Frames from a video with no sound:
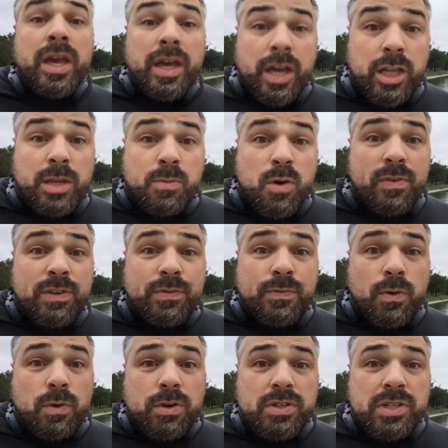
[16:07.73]
In the movie
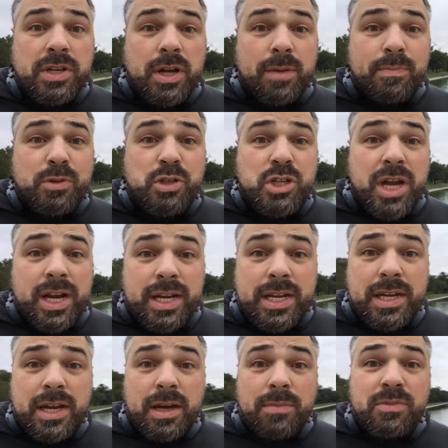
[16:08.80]
Forrest Gump, Jenny
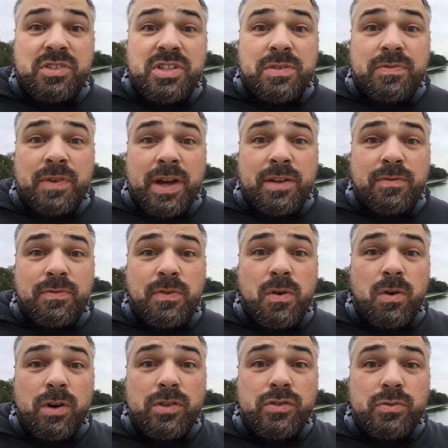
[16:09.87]
comes to find
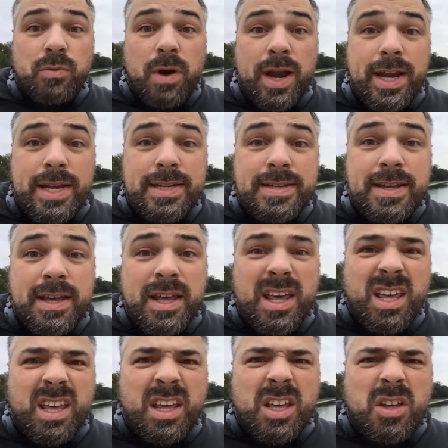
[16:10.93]
Forrest right
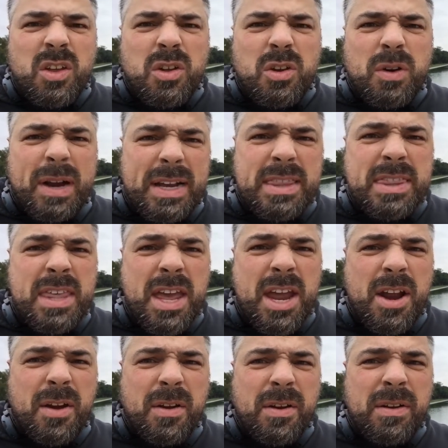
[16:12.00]

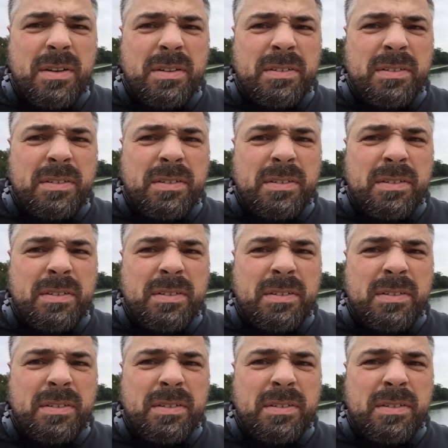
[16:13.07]
there.